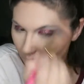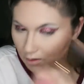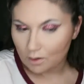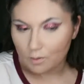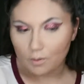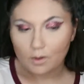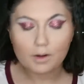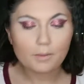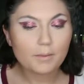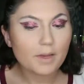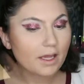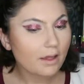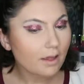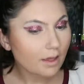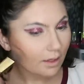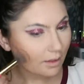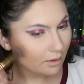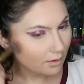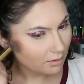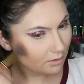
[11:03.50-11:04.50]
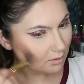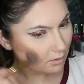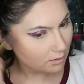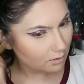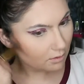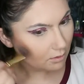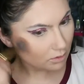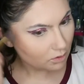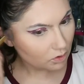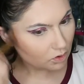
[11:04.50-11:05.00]
I want to make it
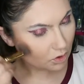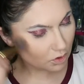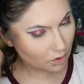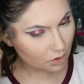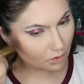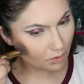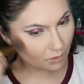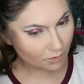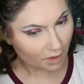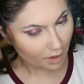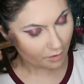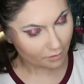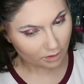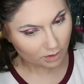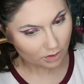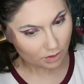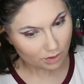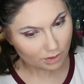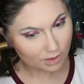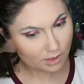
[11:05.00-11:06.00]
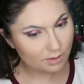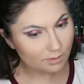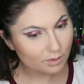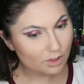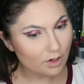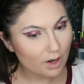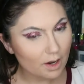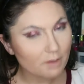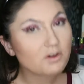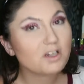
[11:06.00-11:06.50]
to 500
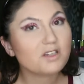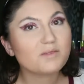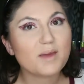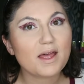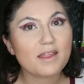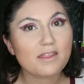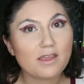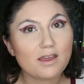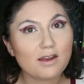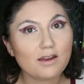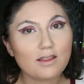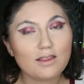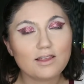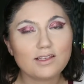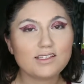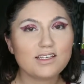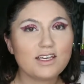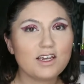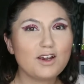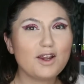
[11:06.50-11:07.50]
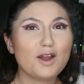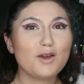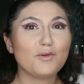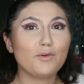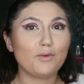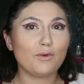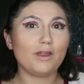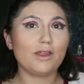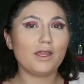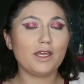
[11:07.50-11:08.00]
subscribers by the end of this year. I
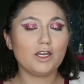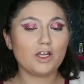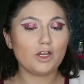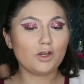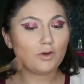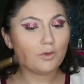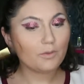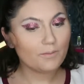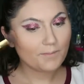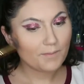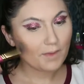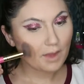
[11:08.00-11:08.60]
really do.